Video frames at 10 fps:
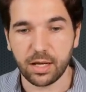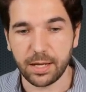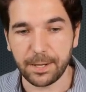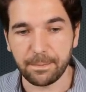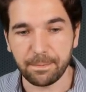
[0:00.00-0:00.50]

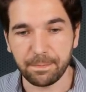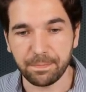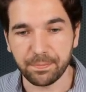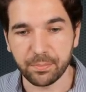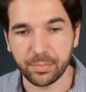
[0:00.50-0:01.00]

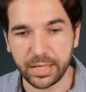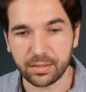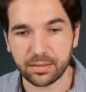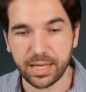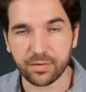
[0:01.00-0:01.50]

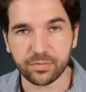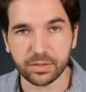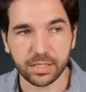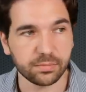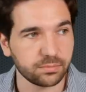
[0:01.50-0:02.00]
But
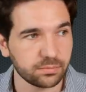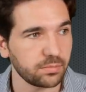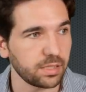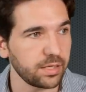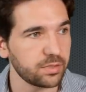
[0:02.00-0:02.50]
thankfully,
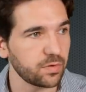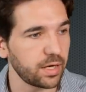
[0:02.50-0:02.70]
he's